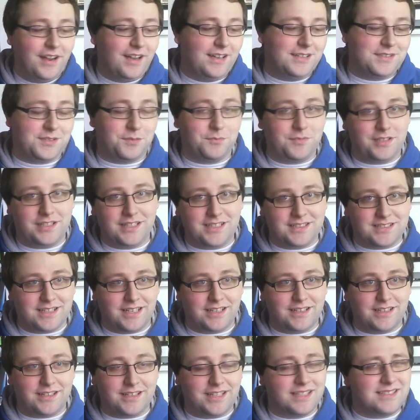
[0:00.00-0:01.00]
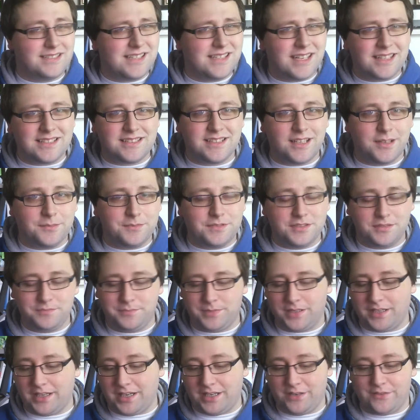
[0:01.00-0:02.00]
So I'm really excited. It's not dubbed,
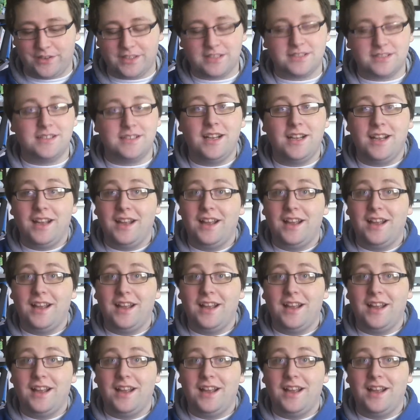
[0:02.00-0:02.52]
but anyways.